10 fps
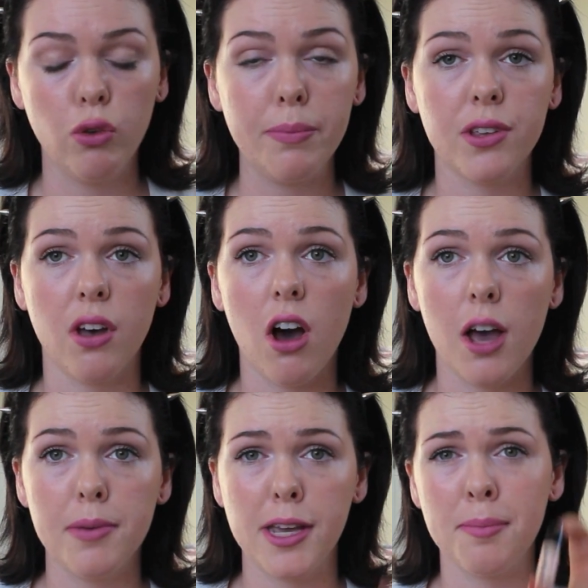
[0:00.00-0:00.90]
Replica
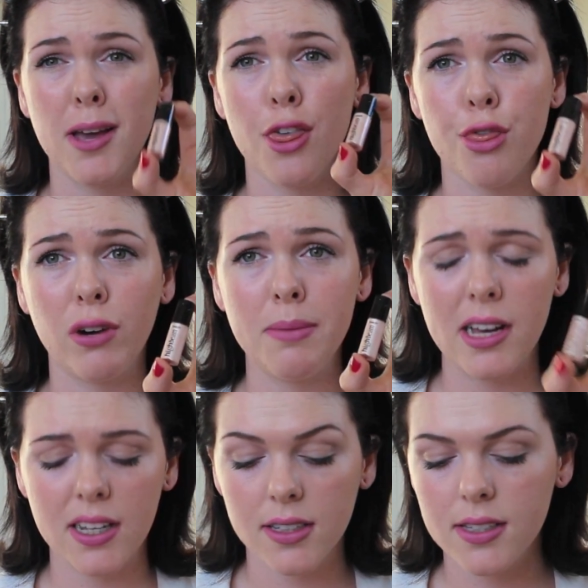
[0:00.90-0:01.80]
High Beam,
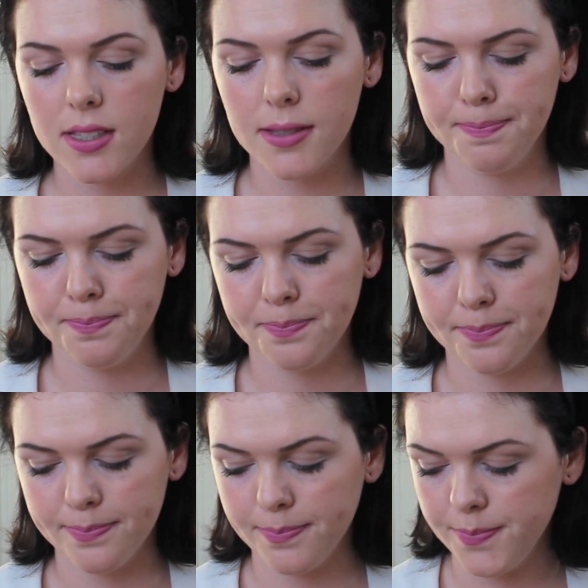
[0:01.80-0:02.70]
$3.
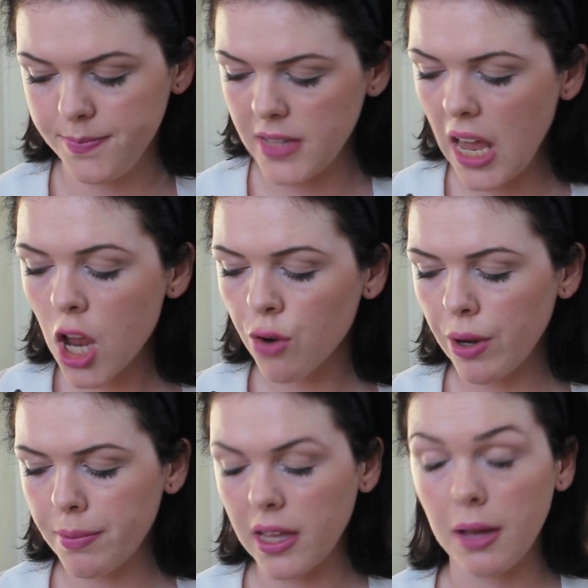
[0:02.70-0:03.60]

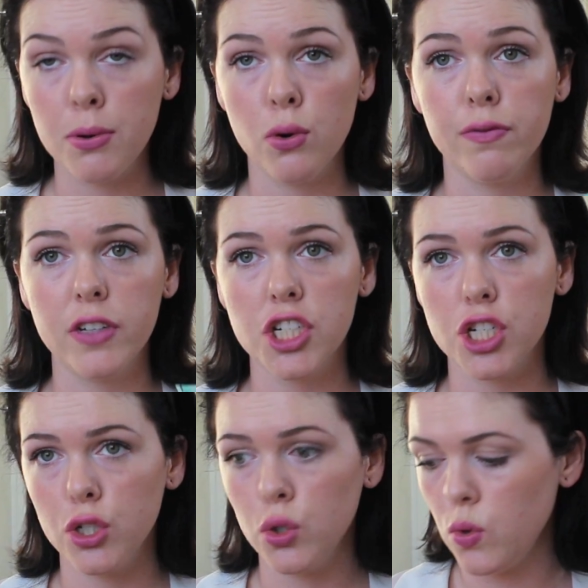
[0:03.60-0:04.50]
Replica
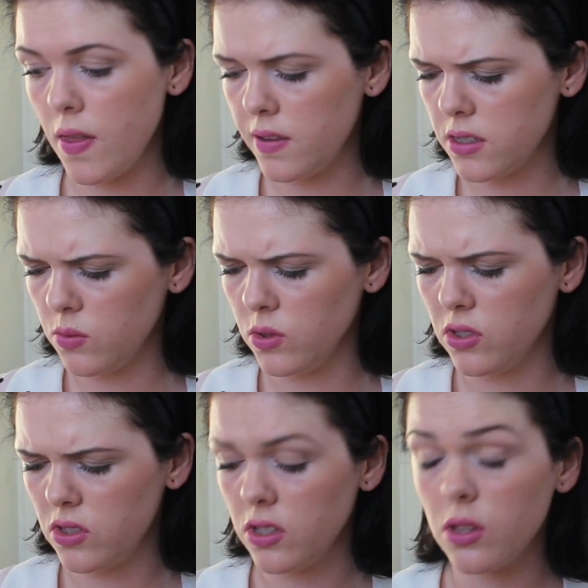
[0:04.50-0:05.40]
Professional, this
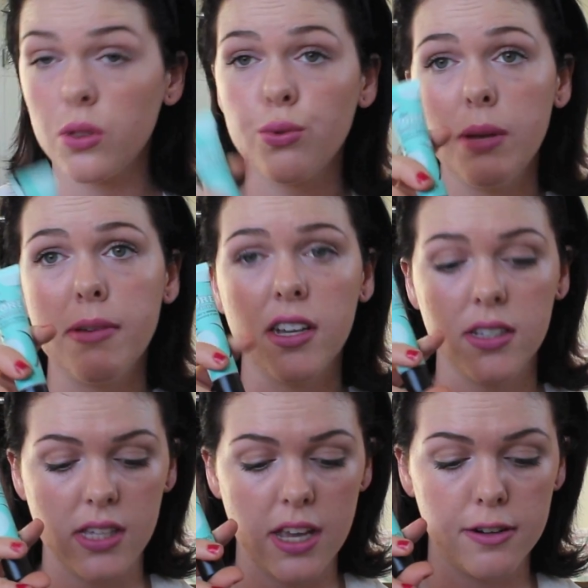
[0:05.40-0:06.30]
was
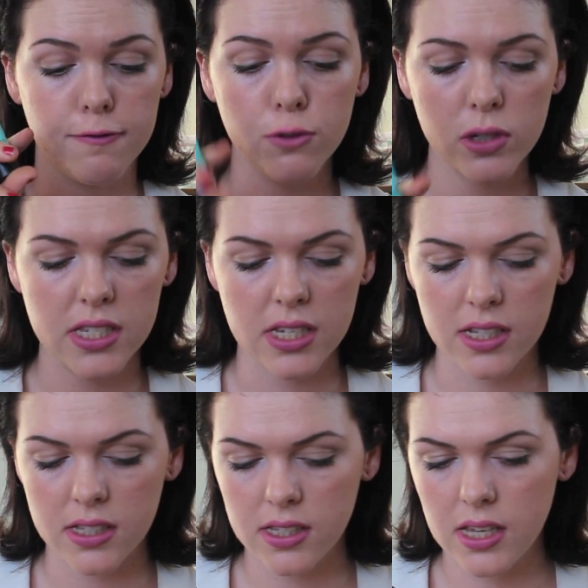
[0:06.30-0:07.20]

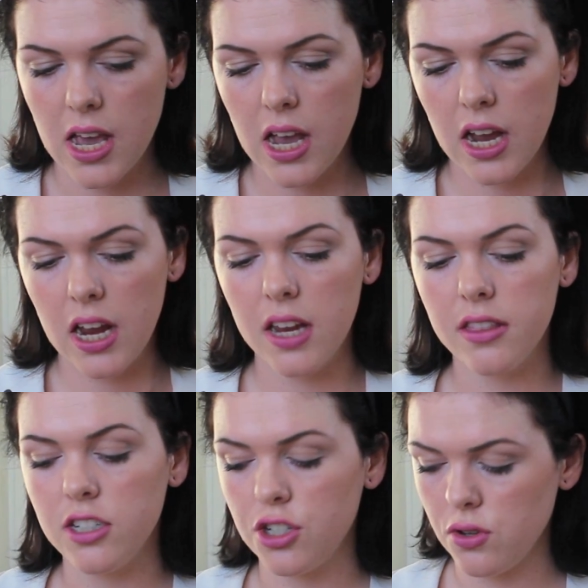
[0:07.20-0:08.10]
$3.40,
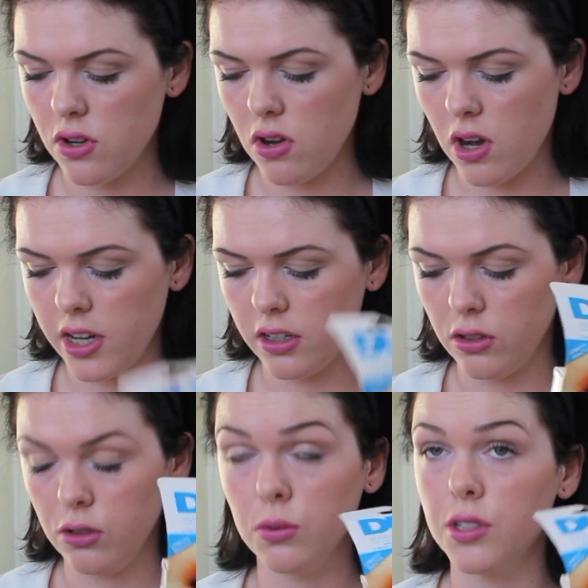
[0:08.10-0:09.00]
and the Duo Eye
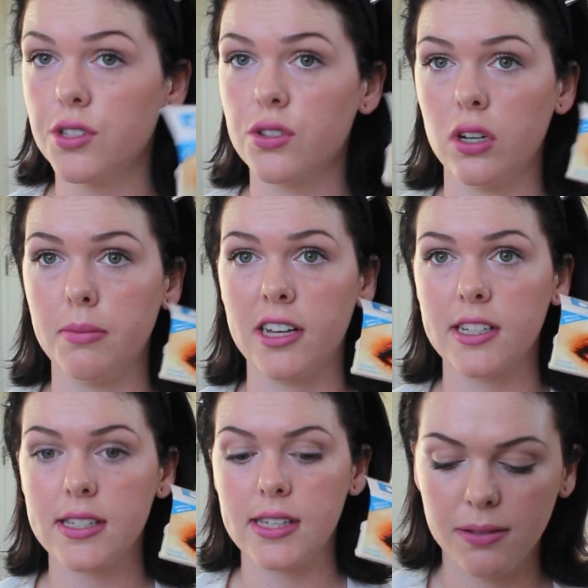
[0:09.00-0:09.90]
Glue was
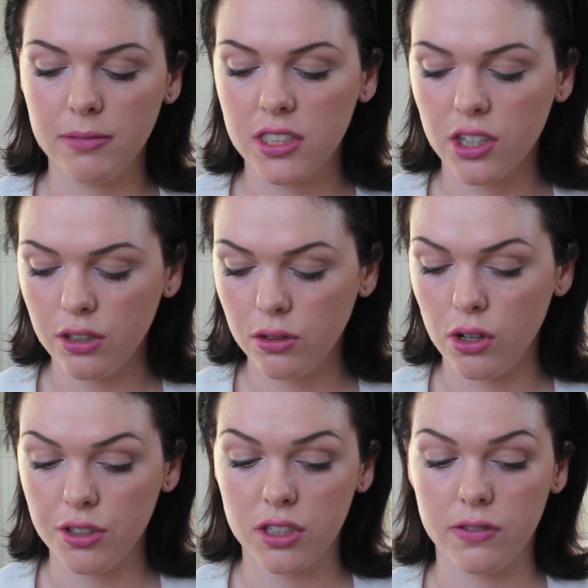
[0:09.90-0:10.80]
$3. The total
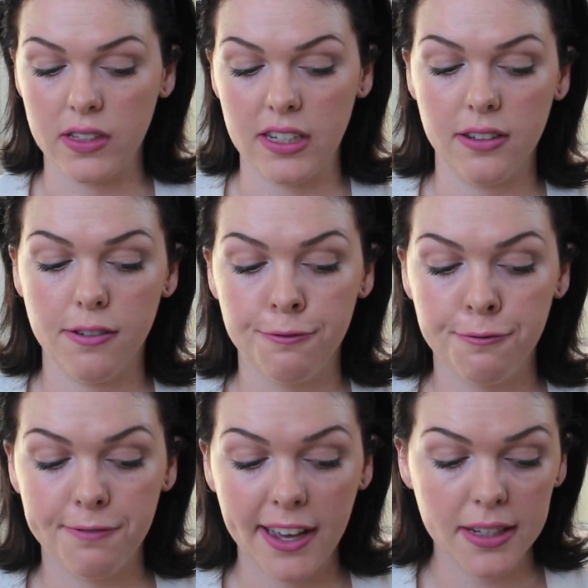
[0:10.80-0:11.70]
cost of the
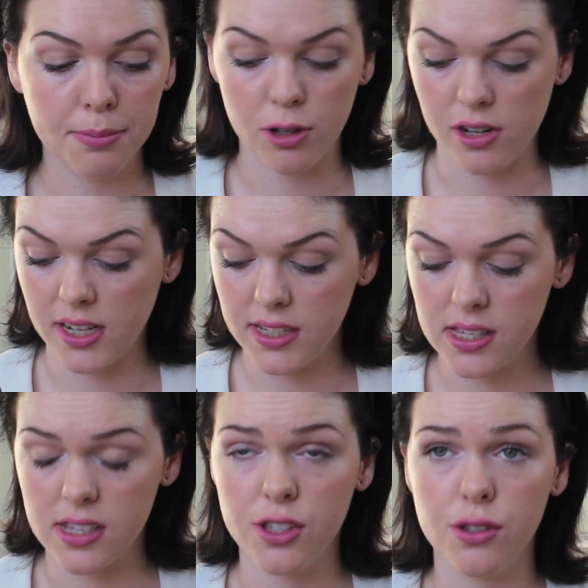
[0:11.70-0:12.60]
fake
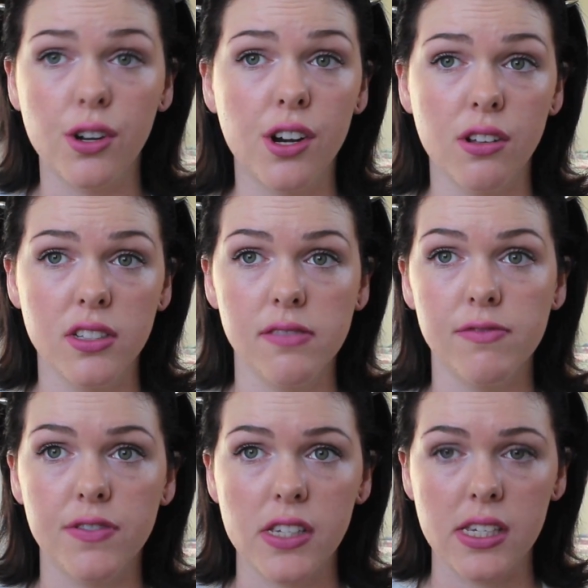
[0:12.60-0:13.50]
products is
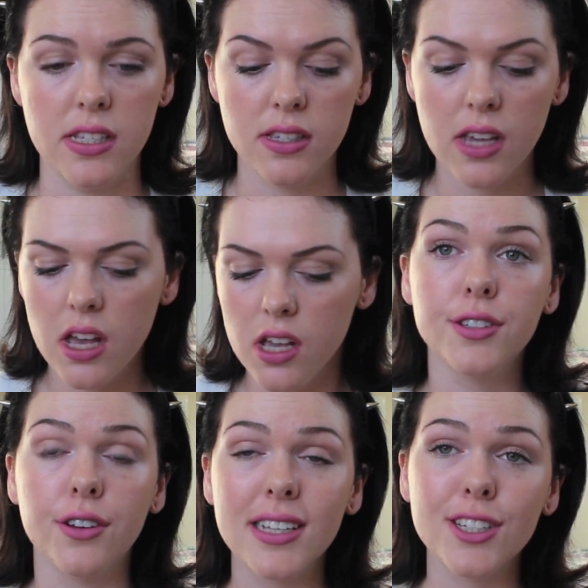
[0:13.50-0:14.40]
$30.50.
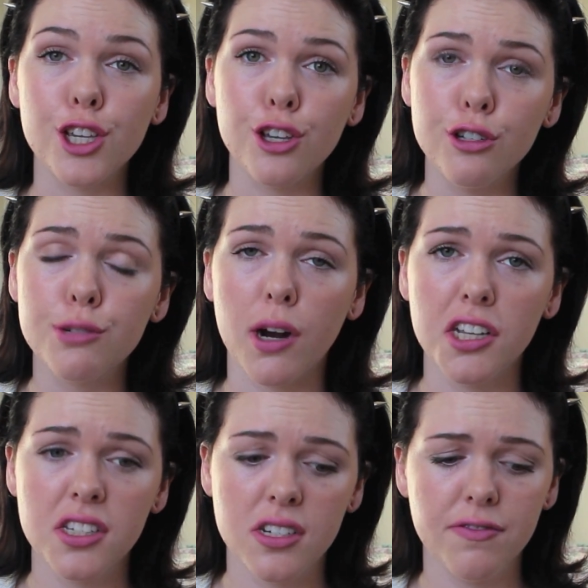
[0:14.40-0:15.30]
So that's a huge
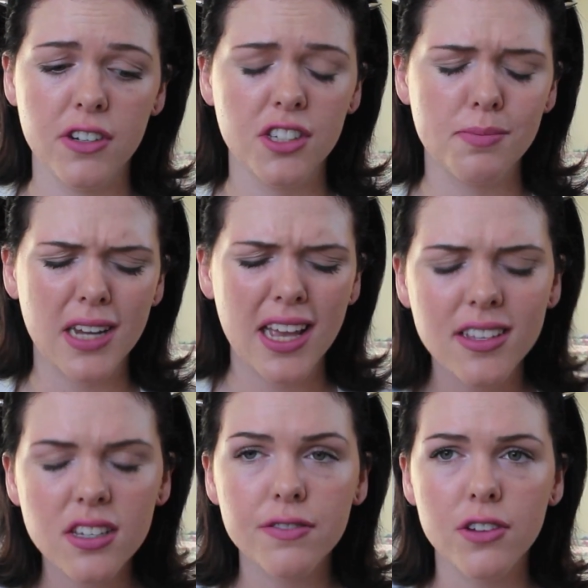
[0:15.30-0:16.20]
price difference, but
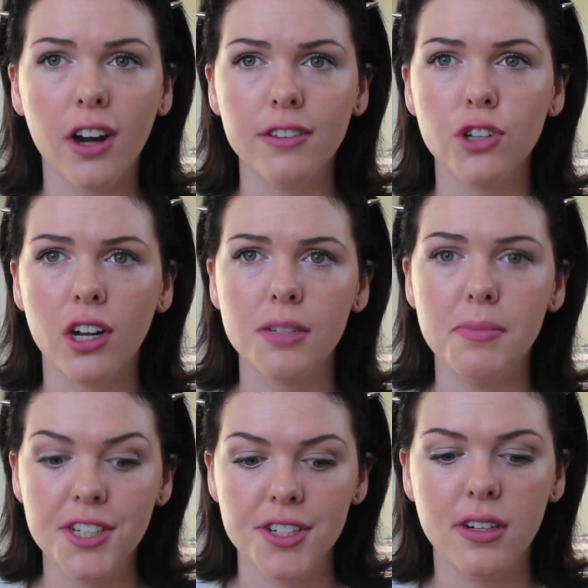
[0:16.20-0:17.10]
as I've kind of tried to
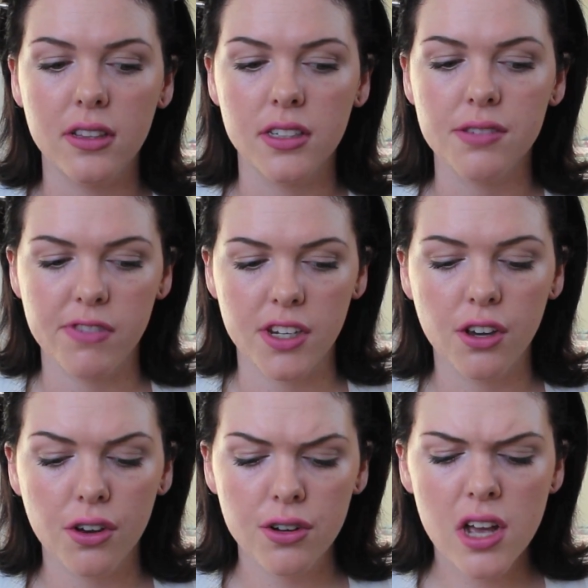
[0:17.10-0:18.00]
mention in this
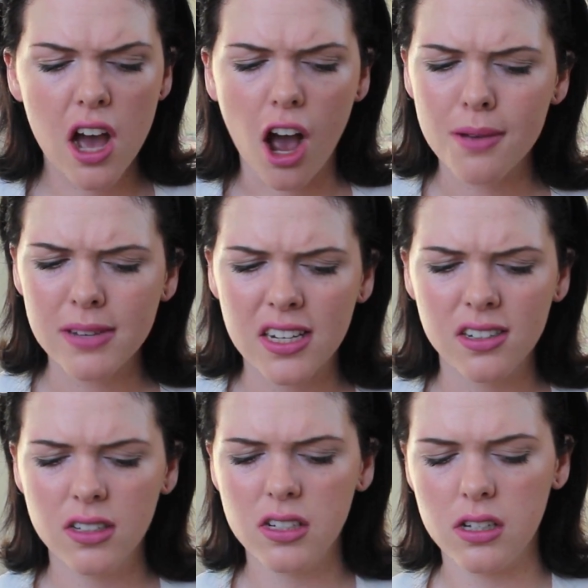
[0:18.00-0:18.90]
video, I
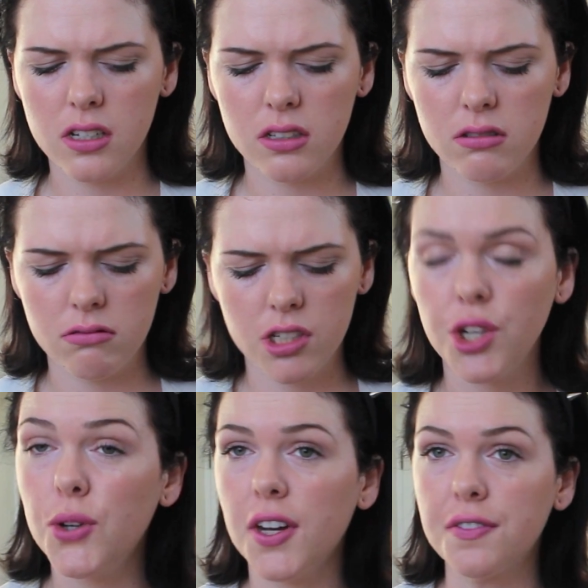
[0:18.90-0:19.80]
mean,
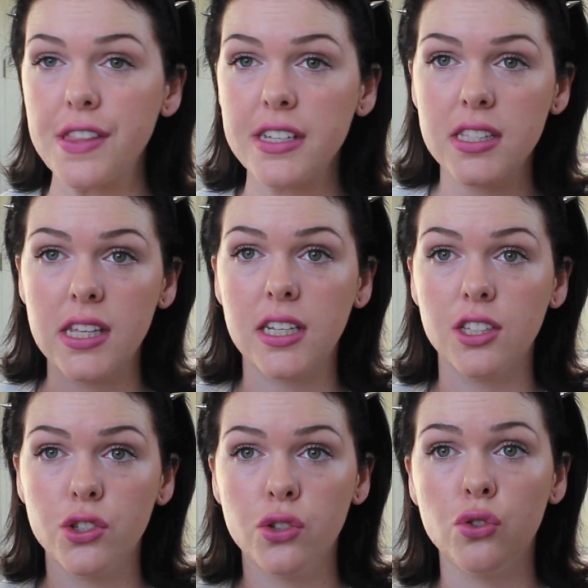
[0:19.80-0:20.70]
2 of these
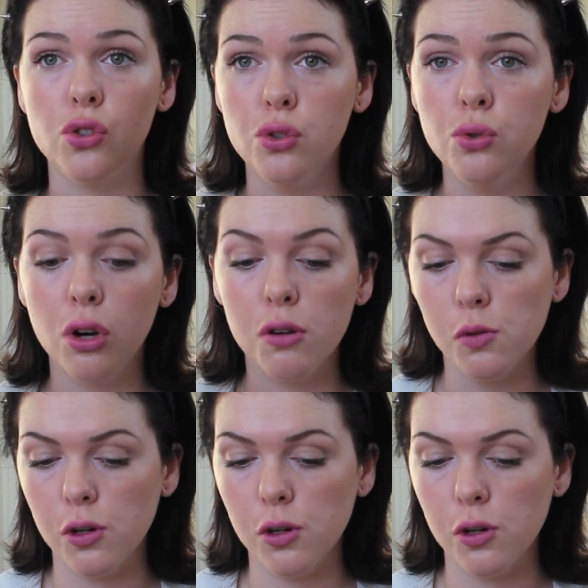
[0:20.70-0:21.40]
things do not